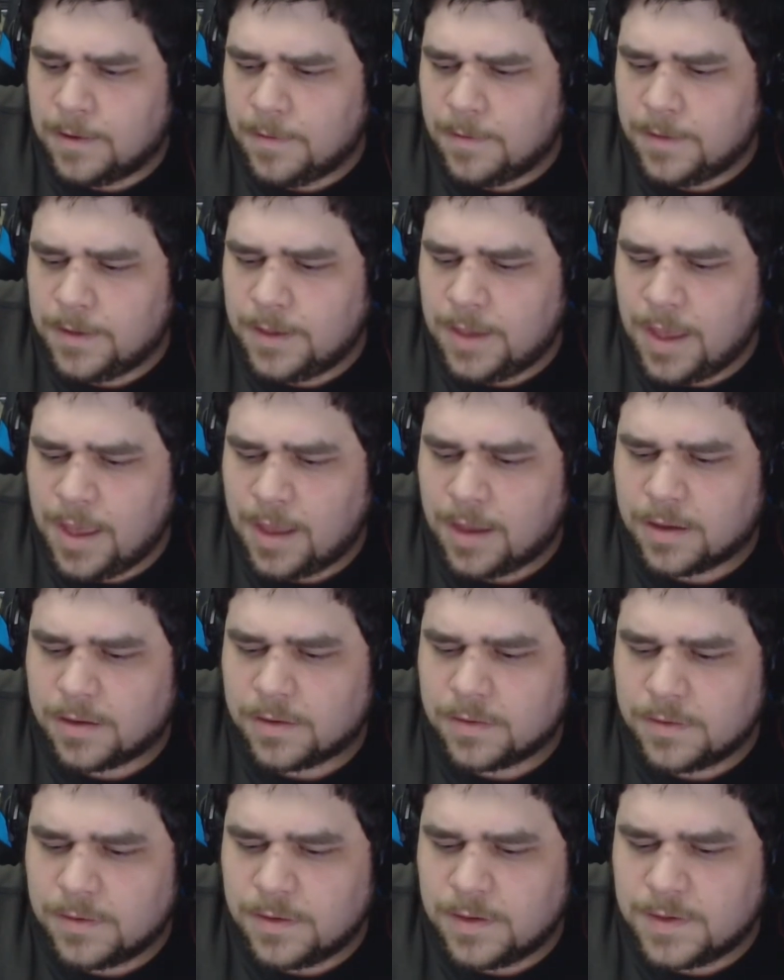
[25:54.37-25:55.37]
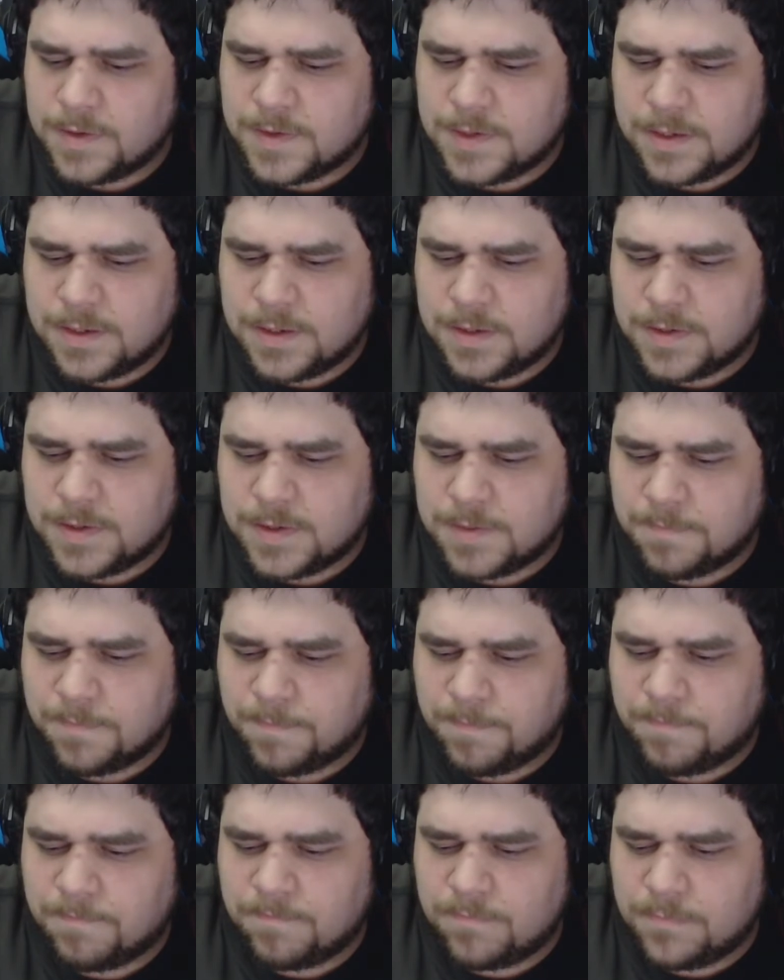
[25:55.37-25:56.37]
Yeah, it's
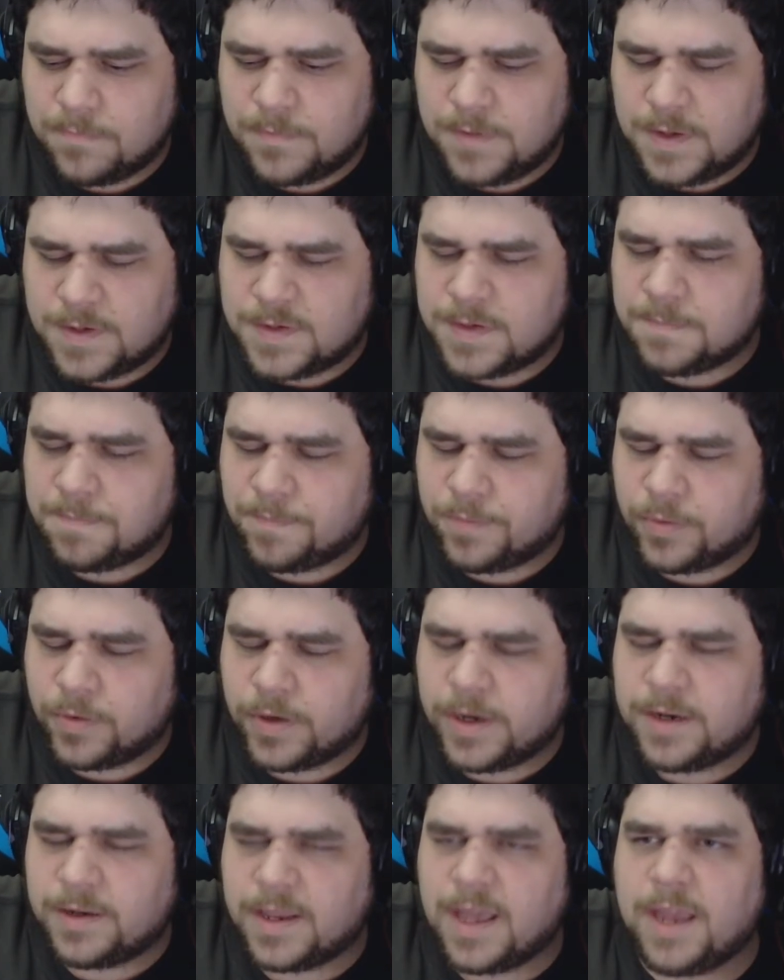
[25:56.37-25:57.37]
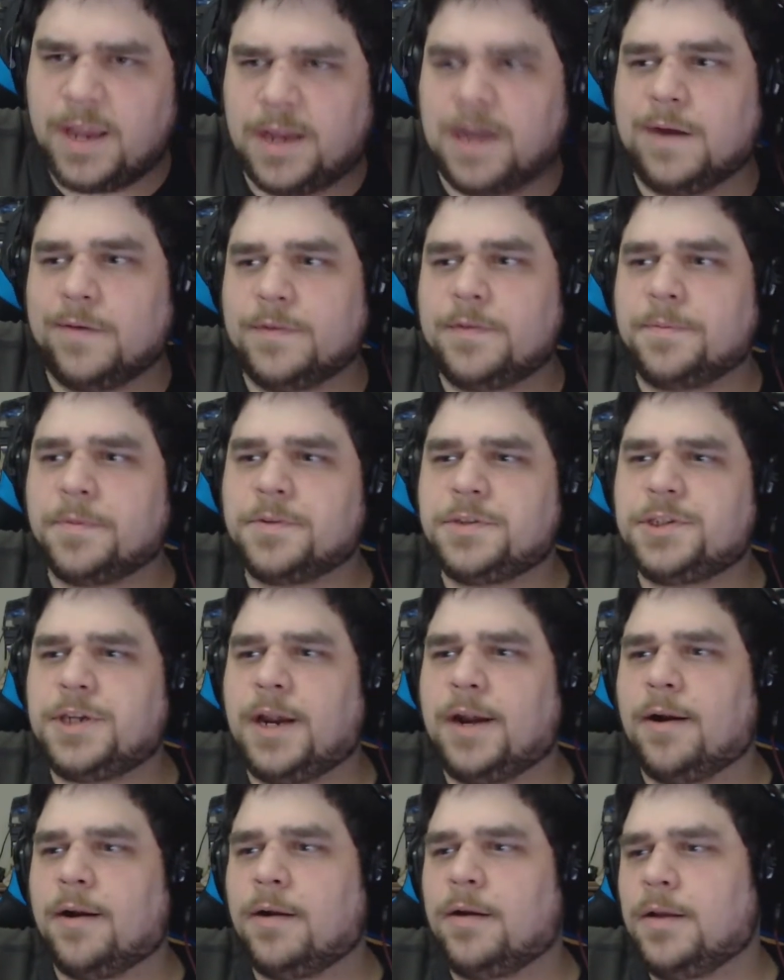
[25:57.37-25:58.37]
a pretty dang comfortable
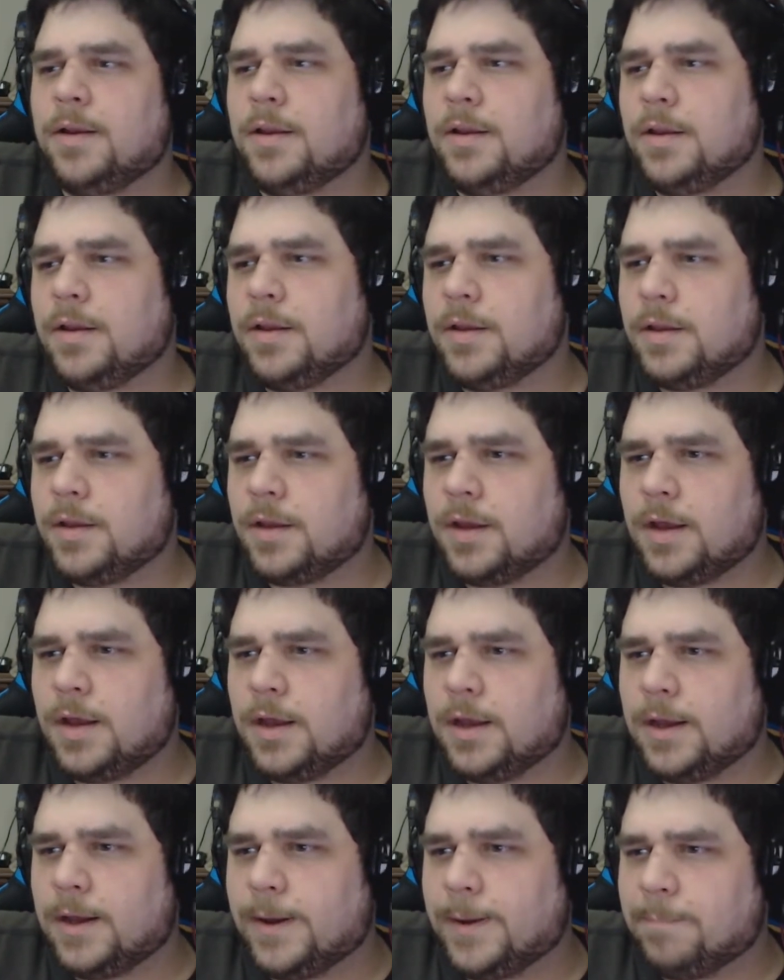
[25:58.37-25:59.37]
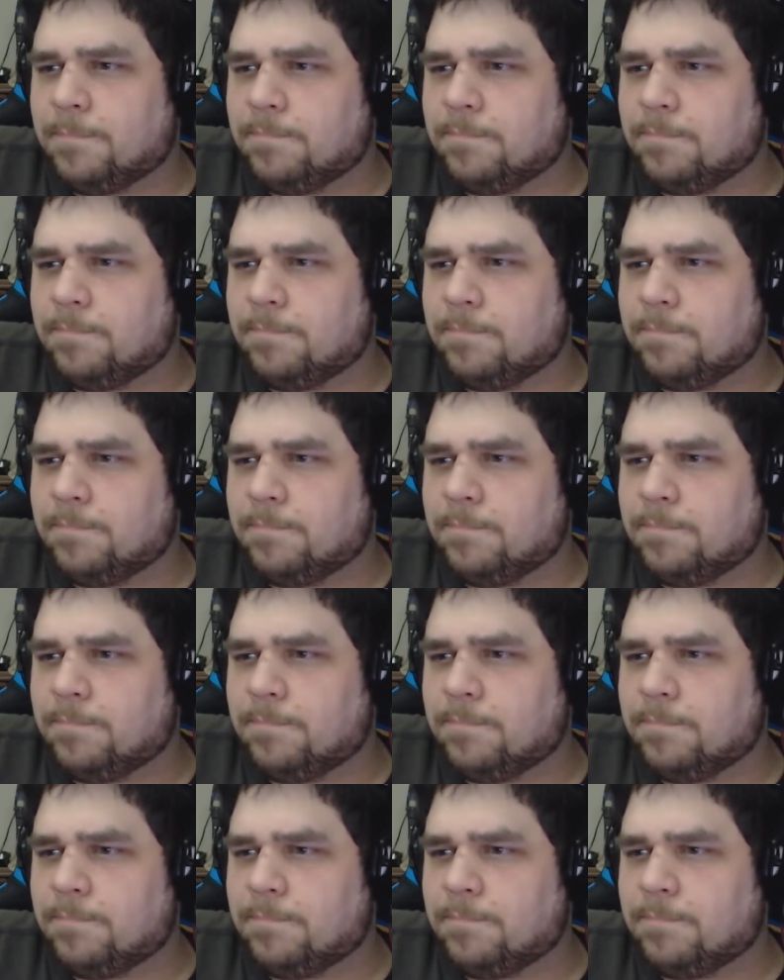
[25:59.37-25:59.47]
chair. I